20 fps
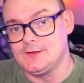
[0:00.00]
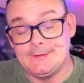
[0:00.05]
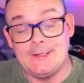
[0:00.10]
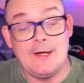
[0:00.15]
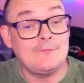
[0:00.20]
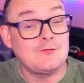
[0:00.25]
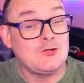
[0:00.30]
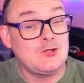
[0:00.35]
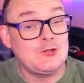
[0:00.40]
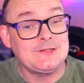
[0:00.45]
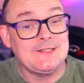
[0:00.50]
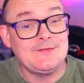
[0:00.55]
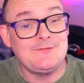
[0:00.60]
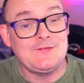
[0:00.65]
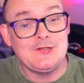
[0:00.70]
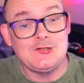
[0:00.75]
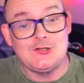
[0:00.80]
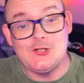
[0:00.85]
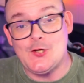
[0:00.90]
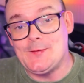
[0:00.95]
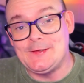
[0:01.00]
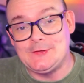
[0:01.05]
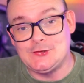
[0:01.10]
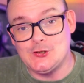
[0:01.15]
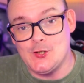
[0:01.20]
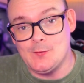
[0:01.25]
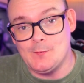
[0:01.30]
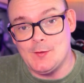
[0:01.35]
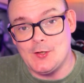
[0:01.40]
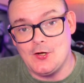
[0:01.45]
Now of course if you do
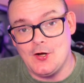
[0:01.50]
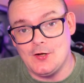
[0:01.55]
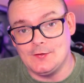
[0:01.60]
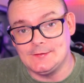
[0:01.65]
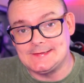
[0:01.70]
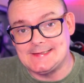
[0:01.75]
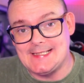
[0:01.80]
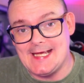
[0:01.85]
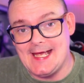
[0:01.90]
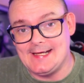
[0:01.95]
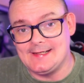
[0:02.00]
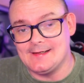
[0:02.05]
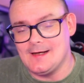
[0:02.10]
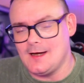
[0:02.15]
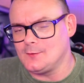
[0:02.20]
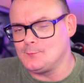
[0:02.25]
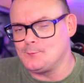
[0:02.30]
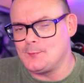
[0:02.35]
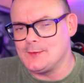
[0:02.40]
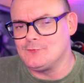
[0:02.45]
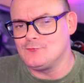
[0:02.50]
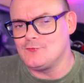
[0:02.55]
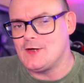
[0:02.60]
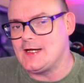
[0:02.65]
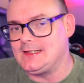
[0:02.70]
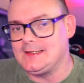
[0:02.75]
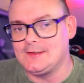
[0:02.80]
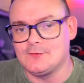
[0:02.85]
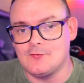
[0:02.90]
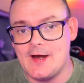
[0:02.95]
enjoy my content, I'd be
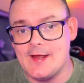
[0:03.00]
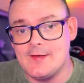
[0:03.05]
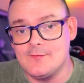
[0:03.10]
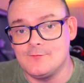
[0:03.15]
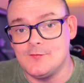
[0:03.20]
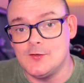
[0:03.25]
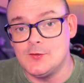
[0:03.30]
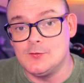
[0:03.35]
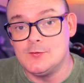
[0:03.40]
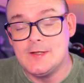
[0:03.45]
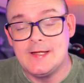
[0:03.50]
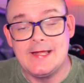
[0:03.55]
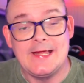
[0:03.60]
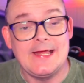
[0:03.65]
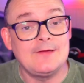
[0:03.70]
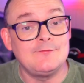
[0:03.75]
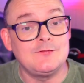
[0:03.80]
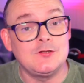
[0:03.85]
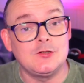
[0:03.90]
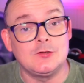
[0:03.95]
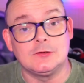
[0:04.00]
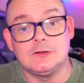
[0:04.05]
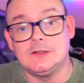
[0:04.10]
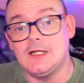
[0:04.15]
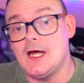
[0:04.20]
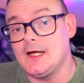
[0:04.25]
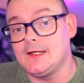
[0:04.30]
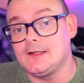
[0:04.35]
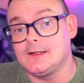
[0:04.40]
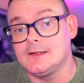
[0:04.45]
really grateful if you could
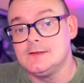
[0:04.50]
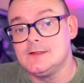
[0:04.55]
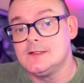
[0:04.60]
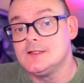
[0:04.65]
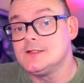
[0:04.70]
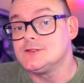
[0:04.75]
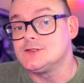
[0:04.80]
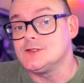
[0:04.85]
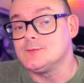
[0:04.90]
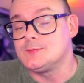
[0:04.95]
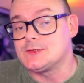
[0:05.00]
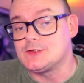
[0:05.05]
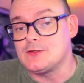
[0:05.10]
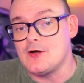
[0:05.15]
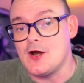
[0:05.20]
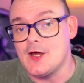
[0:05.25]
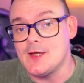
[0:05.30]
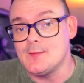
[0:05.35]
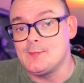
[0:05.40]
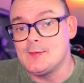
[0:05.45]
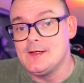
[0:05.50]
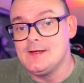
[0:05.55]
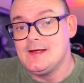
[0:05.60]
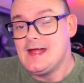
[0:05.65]
like, subscribe,